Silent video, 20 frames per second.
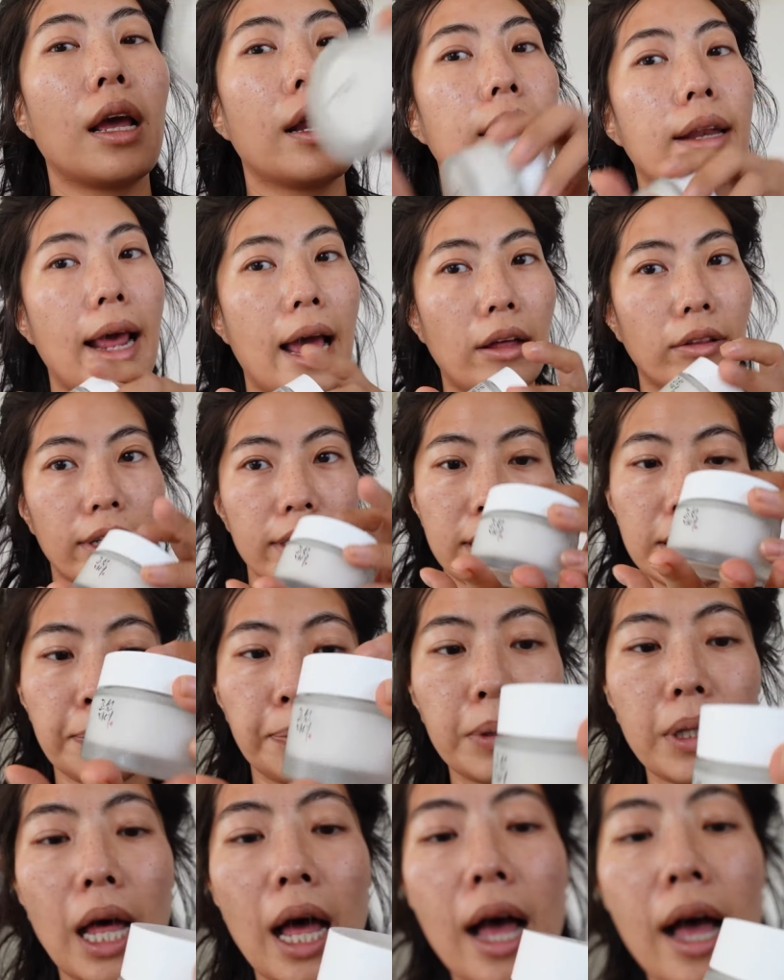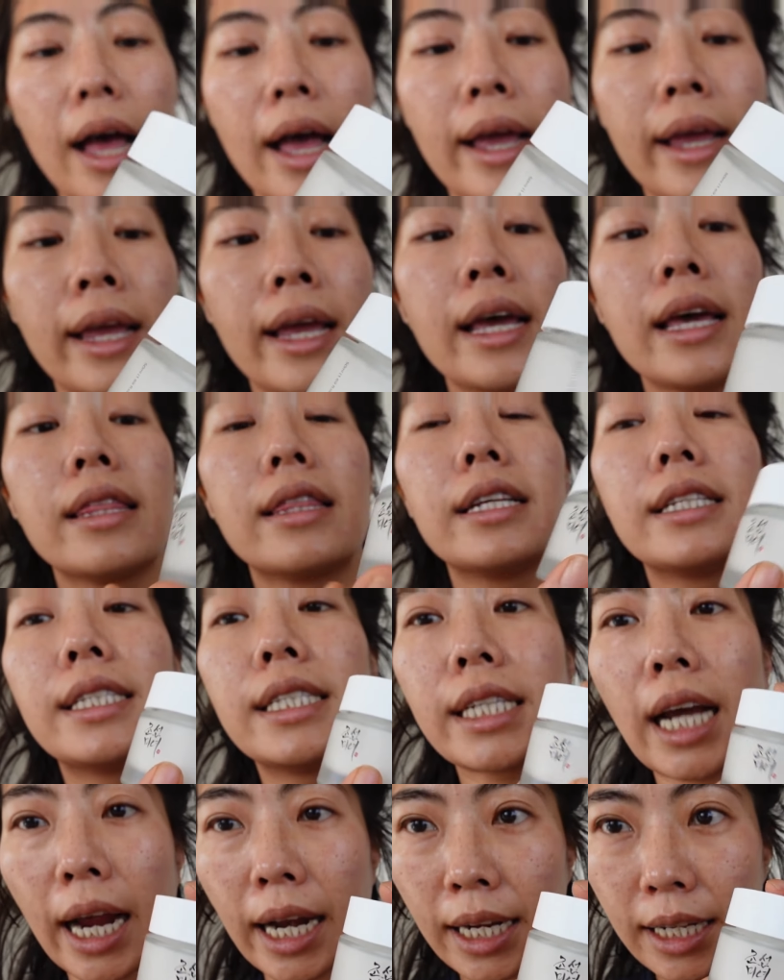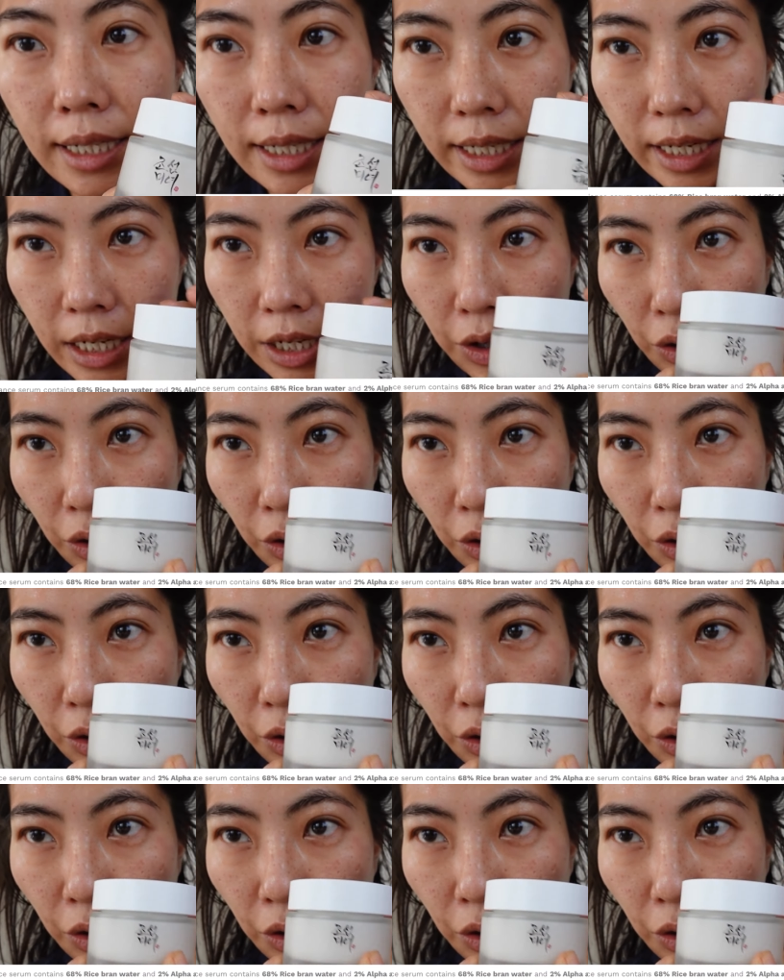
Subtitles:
Now let's apply the Dynasty